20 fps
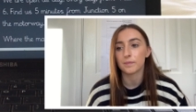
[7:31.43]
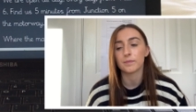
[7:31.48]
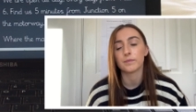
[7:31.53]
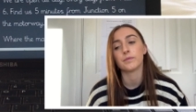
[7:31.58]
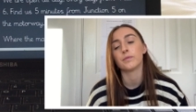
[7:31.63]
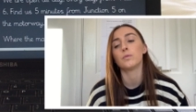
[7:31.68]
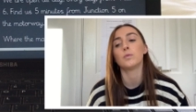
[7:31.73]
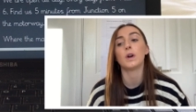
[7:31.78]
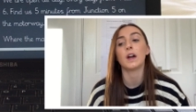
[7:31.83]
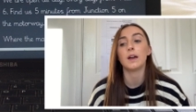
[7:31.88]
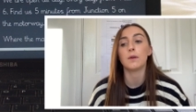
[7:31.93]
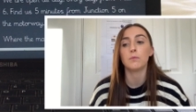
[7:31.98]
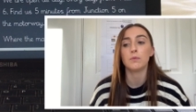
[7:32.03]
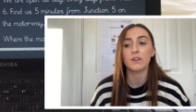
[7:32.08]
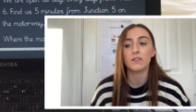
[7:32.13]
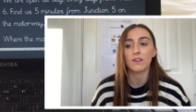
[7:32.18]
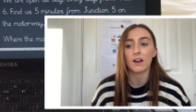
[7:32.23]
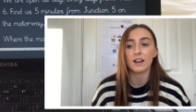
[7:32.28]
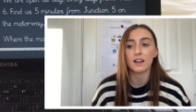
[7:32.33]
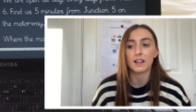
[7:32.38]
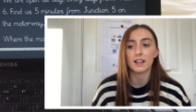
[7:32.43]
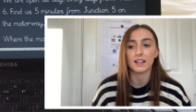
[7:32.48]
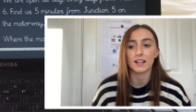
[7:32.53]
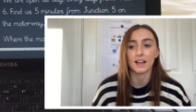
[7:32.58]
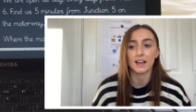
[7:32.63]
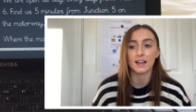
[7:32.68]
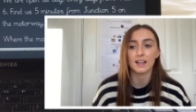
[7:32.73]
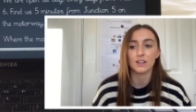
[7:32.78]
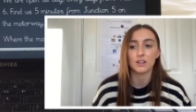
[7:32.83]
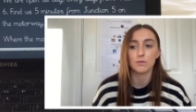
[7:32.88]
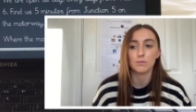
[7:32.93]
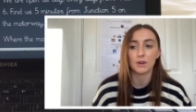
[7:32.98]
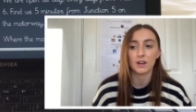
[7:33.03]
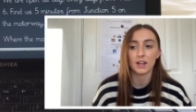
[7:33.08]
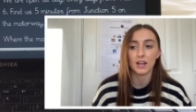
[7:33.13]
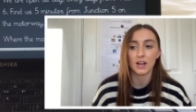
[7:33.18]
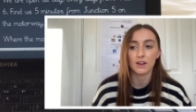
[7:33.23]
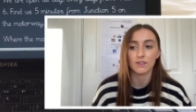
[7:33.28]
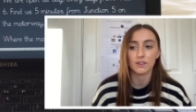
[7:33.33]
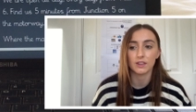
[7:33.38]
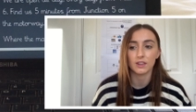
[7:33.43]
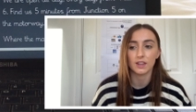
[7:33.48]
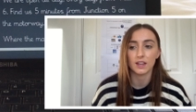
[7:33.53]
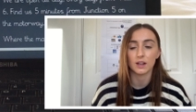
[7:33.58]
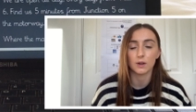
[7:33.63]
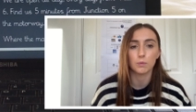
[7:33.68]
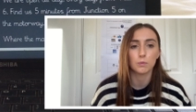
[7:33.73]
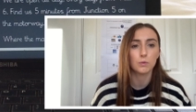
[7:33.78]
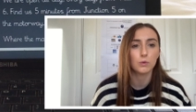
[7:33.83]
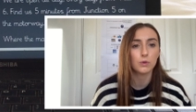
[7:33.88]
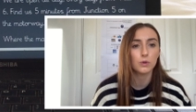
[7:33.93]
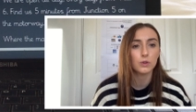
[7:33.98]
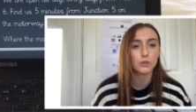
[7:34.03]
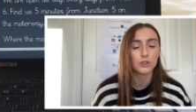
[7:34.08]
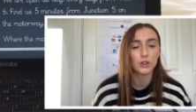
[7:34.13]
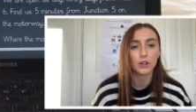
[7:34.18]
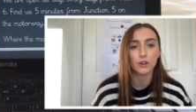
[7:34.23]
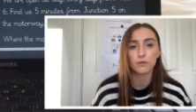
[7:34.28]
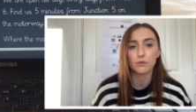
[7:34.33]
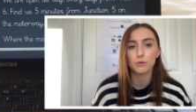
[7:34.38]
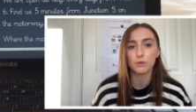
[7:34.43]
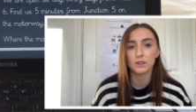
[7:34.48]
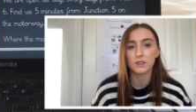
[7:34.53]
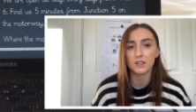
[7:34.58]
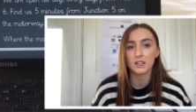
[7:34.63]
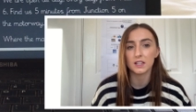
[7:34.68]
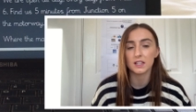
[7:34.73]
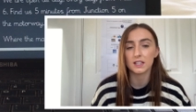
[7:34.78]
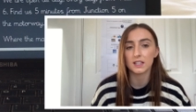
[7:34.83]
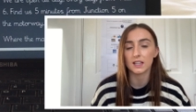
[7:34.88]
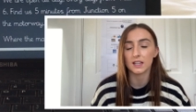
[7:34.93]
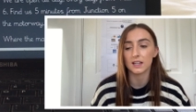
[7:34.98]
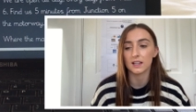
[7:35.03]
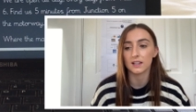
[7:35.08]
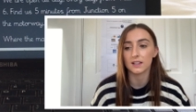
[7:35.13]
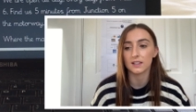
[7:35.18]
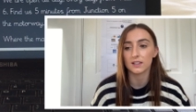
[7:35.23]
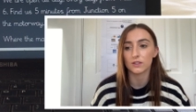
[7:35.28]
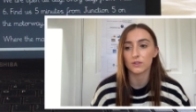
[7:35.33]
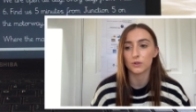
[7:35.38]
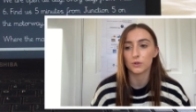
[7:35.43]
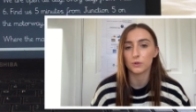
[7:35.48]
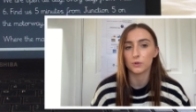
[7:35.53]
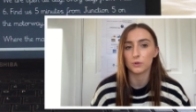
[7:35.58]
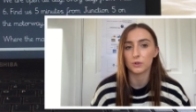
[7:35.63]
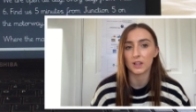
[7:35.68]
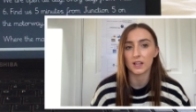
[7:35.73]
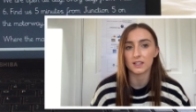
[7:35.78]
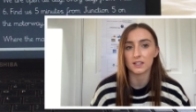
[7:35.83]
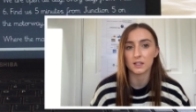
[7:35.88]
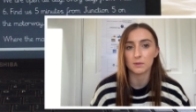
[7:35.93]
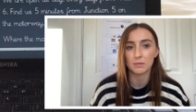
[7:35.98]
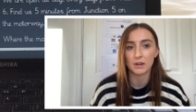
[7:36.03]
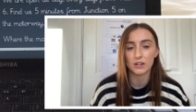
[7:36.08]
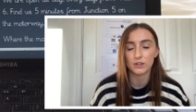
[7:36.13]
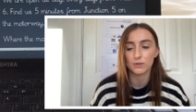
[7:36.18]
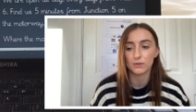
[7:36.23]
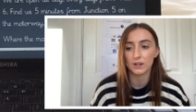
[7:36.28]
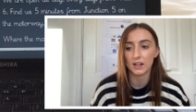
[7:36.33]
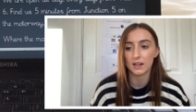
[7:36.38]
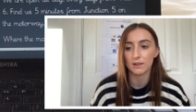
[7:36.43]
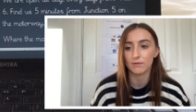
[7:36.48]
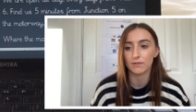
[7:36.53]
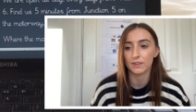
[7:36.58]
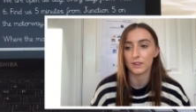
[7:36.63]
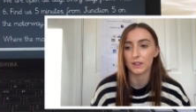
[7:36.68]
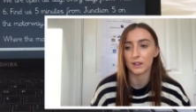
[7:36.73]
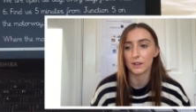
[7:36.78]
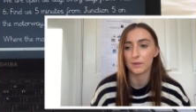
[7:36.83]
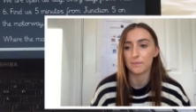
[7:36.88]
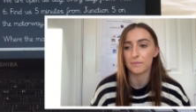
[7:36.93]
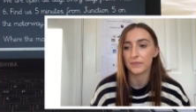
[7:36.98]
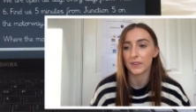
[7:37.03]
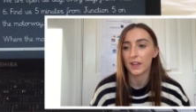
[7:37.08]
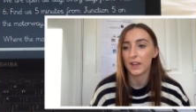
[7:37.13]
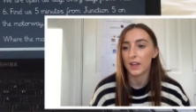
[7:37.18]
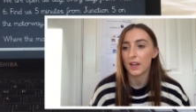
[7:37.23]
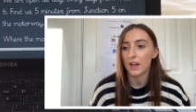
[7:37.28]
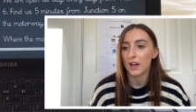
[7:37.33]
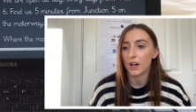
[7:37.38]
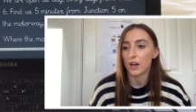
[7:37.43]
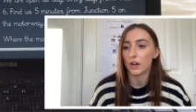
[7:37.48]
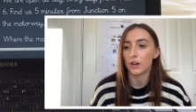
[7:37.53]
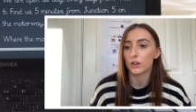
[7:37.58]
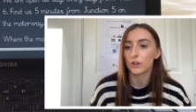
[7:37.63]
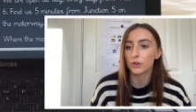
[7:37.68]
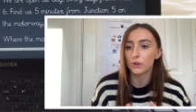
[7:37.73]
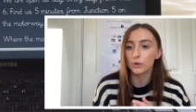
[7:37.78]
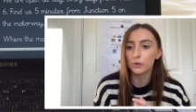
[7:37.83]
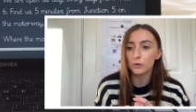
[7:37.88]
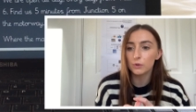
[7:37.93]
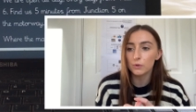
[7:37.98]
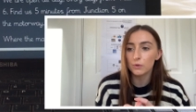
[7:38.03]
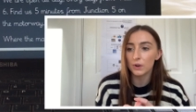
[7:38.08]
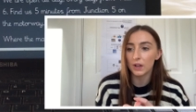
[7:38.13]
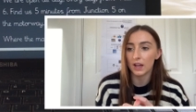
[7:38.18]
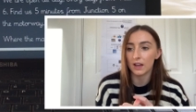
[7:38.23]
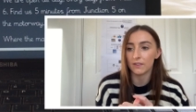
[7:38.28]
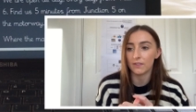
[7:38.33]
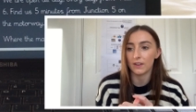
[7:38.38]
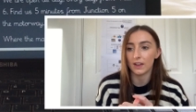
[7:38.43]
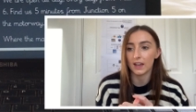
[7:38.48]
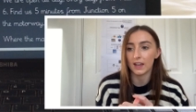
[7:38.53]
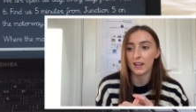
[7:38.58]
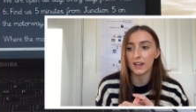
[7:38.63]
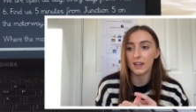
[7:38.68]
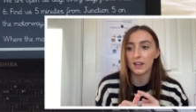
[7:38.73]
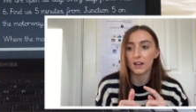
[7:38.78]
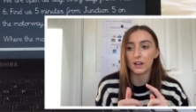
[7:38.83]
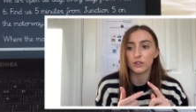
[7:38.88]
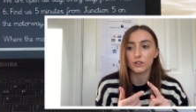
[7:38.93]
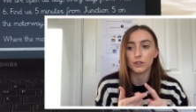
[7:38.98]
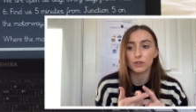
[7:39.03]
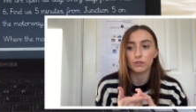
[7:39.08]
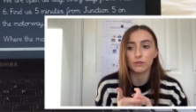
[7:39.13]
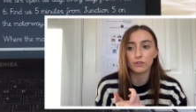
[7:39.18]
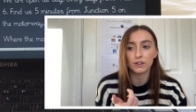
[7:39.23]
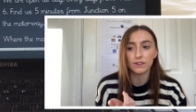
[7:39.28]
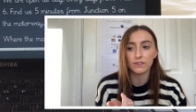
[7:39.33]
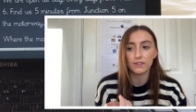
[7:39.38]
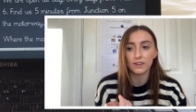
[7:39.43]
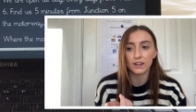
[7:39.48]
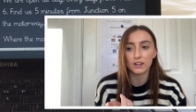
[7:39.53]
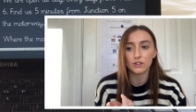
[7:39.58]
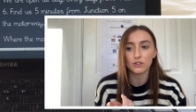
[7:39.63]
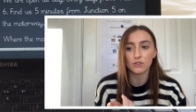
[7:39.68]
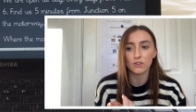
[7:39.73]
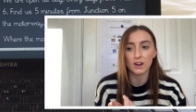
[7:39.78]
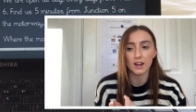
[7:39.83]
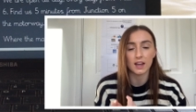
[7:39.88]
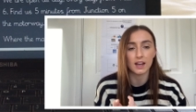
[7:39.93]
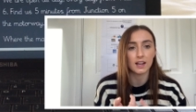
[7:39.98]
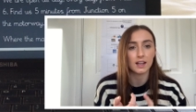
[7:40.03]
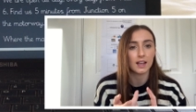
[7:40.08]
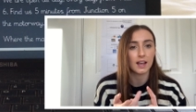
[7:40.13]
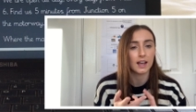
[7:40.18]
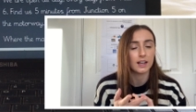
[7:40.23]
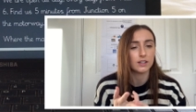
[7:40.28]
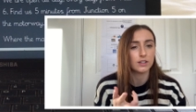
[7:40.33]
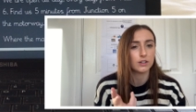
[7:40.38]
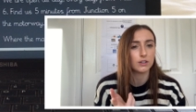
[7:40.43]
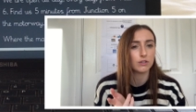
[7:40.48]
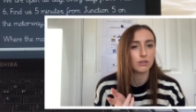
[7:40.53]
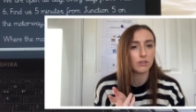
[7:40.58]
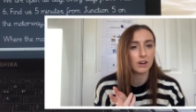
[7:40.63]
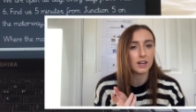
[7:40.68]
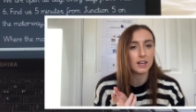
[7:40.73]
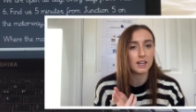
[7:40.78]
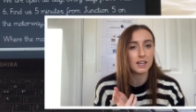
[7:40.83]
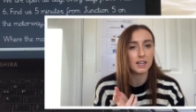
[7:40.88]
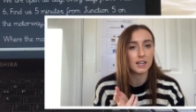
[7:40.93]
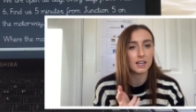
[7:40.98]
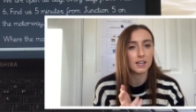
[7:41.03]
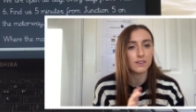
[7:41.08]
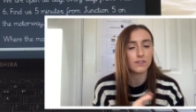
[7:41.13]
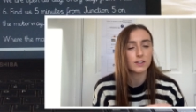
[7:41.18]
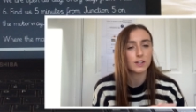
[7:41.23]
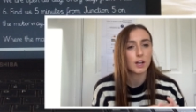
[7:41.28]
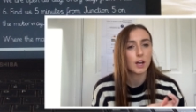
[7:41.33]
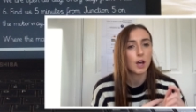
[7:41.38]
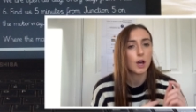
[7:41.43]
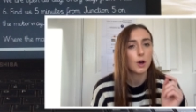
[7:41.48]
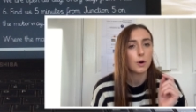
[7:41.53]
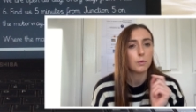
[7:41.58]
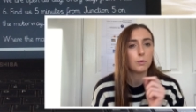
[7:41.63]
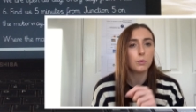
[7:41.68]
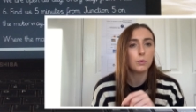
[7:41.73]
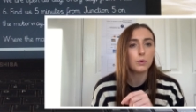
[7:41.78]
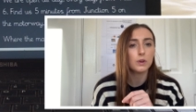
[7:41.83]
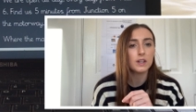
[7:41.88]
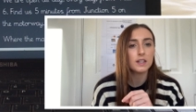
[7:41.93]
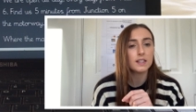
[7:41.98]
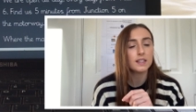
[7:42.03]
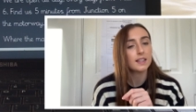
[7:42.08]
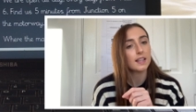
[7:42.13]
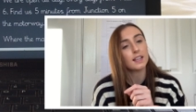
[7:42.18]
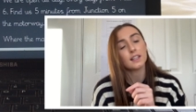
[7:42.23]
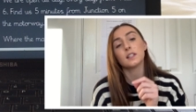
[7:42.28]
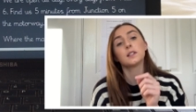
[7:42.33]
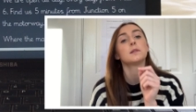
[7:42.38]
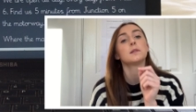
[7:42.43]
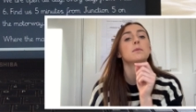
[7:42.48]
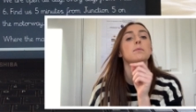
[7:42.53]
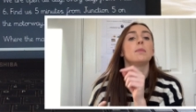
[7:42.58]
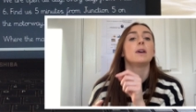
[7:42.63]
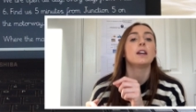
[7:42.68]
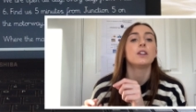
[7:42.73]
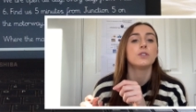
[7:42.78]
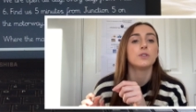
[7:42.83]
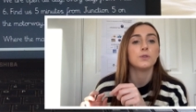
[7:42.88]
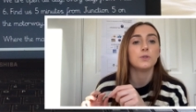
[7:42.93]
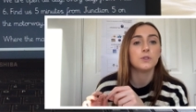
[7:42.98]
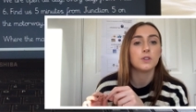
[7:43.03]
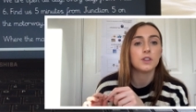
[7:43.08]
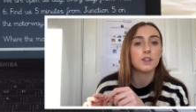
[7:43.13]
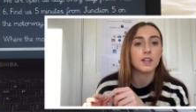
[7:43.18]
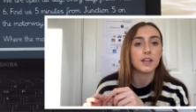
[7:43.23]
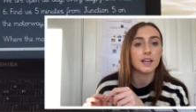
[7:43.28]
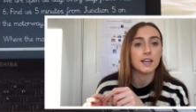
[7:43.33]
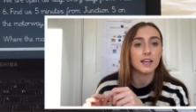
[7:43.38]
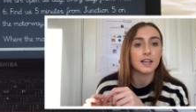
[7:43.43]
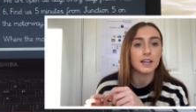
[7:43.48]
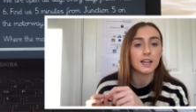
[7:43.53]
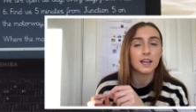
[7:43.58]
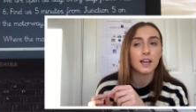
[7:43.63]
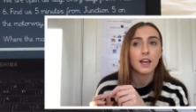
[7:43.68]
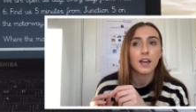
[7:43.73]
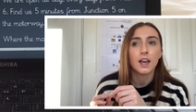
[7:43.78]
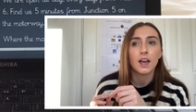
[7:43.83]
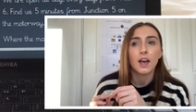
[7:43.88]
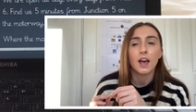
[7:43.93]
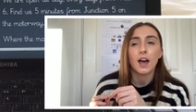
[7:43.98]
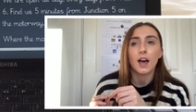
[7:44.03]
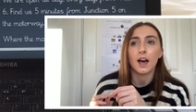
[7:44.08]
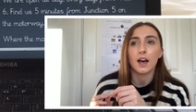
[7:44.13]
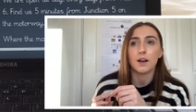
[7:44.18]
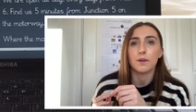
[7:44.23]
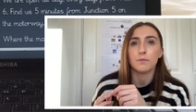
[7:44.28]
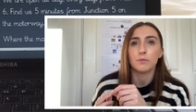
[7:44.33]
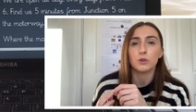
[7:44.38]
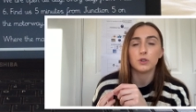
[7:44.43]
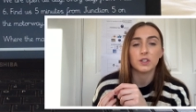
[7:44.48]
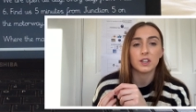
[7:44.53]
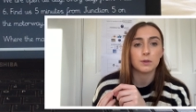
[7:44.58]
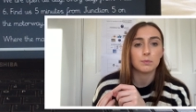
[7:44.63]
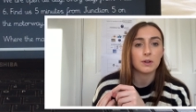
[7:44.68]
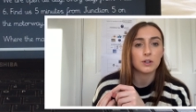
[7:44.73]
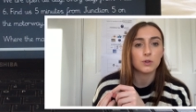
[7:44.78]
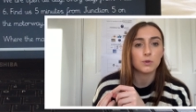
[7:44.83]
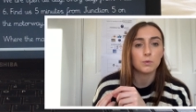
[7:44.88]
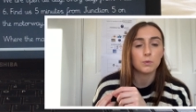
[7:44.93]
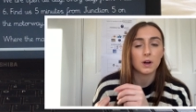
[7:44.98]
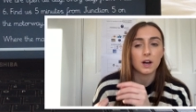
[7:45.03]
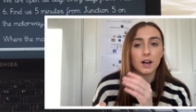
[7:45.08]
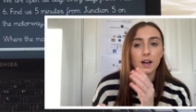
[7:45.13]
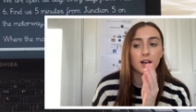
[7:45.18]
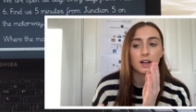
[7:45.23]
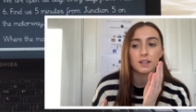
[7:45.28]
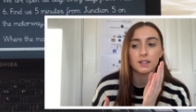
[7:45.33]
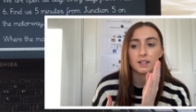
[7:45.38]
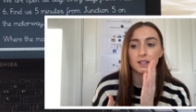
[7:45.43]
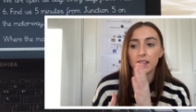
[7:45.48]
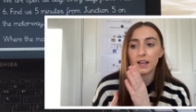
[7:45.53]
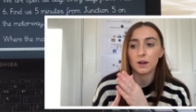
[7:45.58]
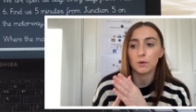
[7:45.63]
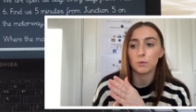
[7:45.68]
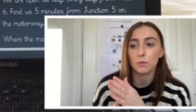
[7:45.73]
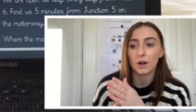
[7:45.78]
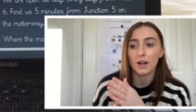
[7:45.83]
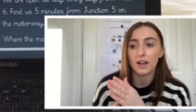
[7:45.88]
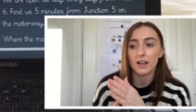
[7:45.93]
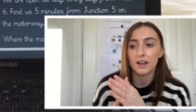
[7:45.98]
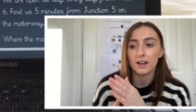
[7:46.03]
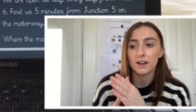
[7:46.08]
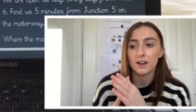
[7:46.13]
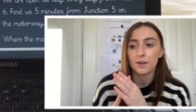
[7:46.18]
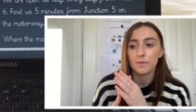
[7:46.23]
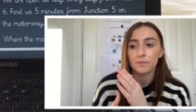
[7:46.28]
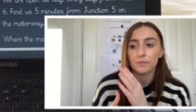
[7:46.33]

When we read that, you might have a think, what are all of these things called? There's a special name for them a cool cafe, a terrific train and a great gift. What is that special thing, um, what's that special word that when